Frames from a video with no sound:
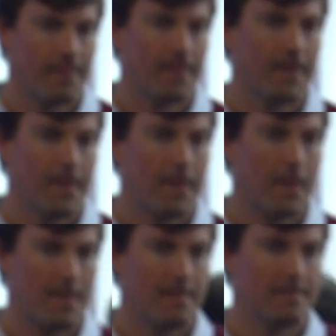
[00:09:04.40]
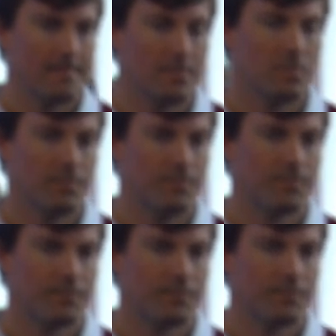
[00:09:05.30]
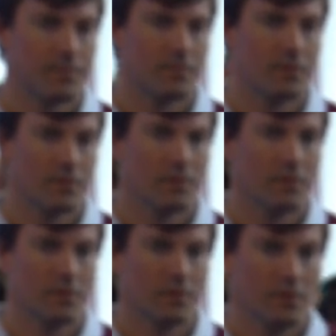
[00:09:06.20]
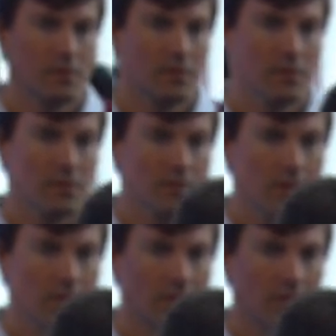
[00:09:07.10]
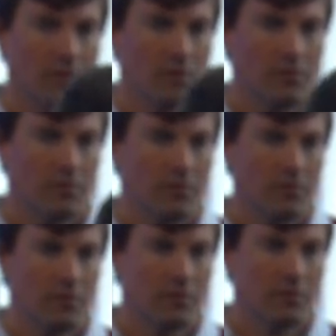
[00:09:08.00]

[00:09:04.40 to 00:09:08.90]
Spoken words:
This person isn't speaking.